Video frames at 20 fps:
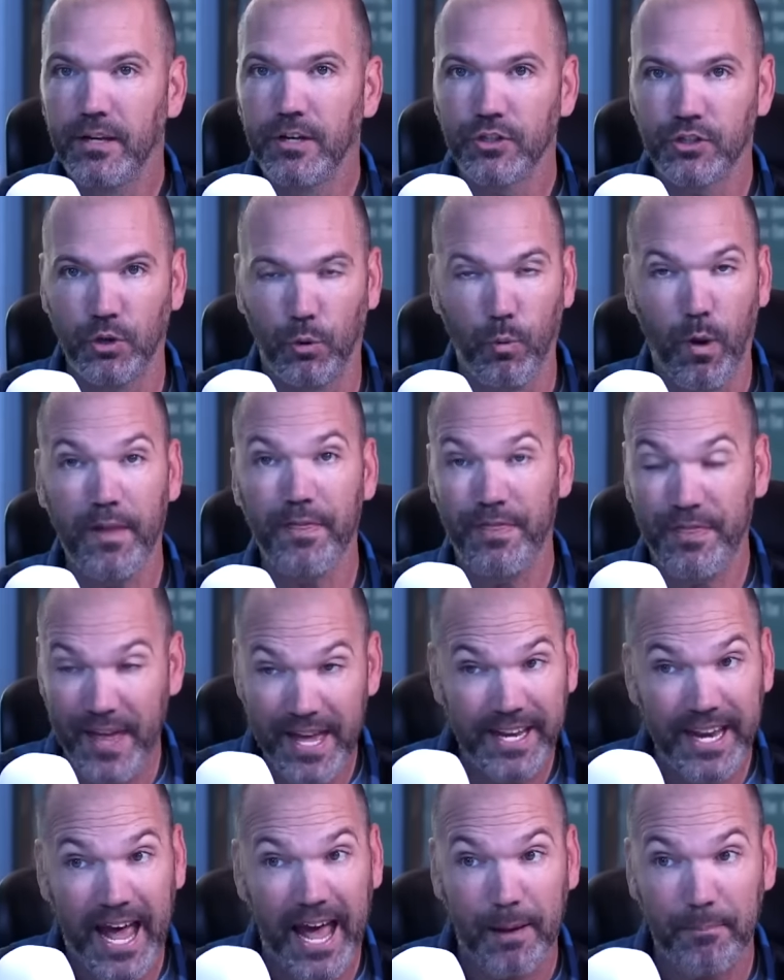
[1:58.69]
So what
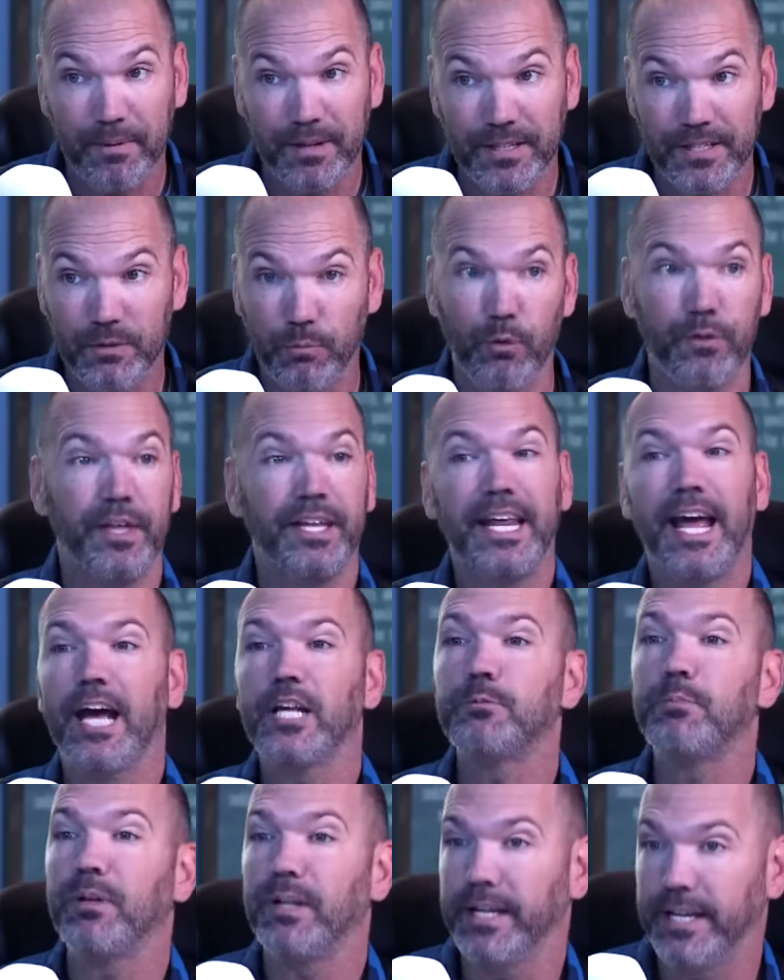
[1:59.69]
then happens? Well, then
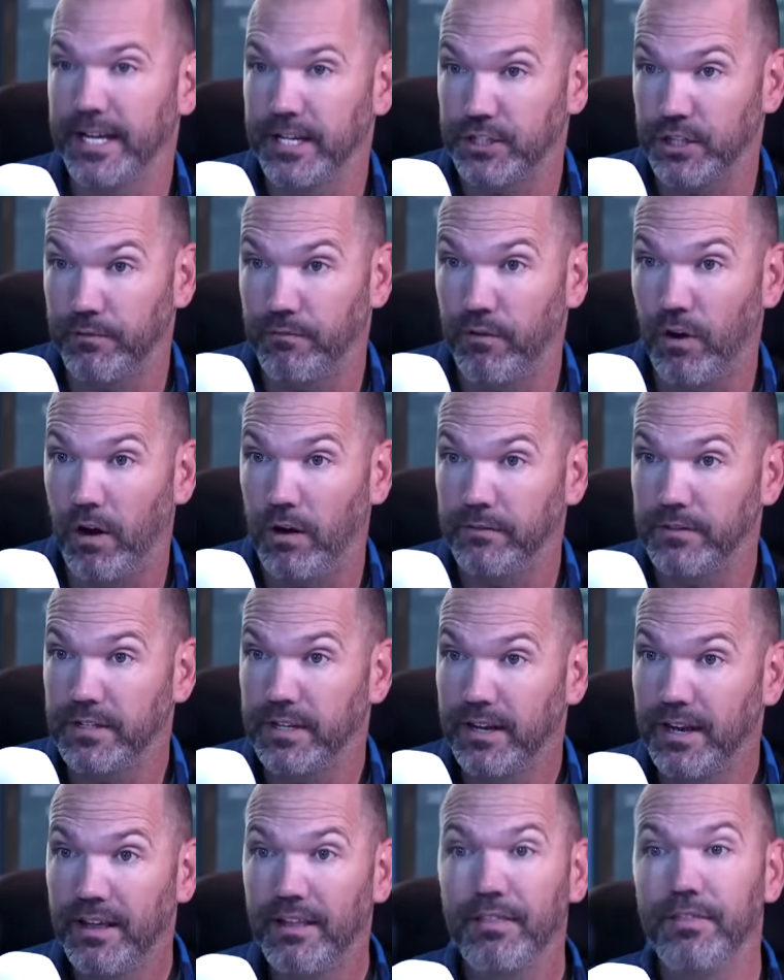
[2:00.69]
Hezbollah gets involved.
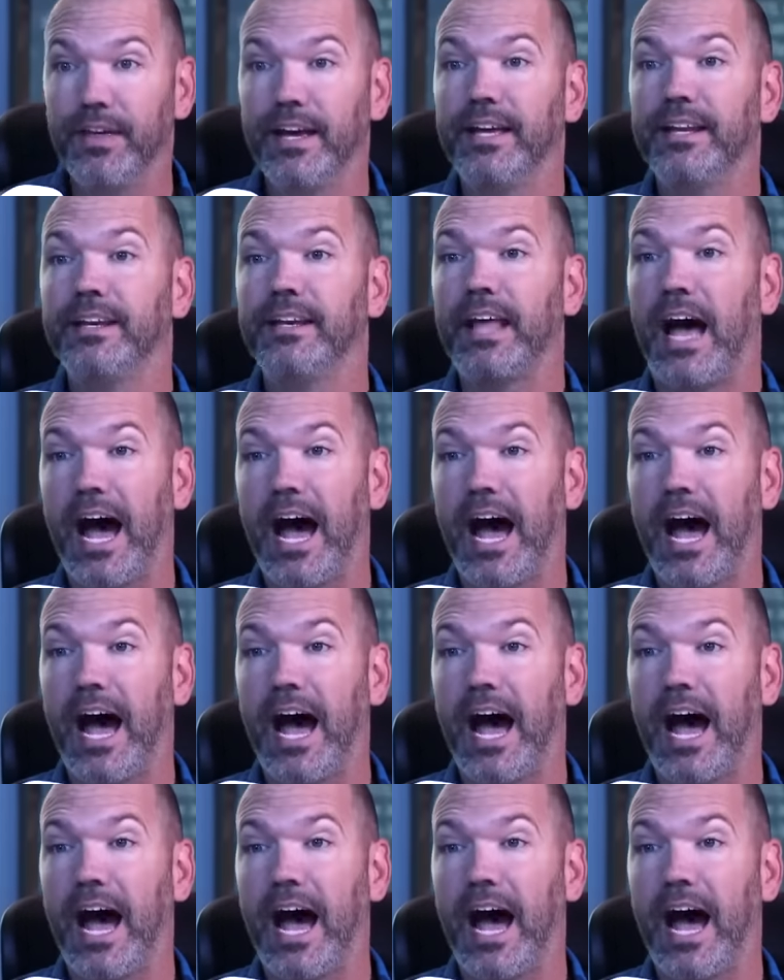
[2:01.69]
Then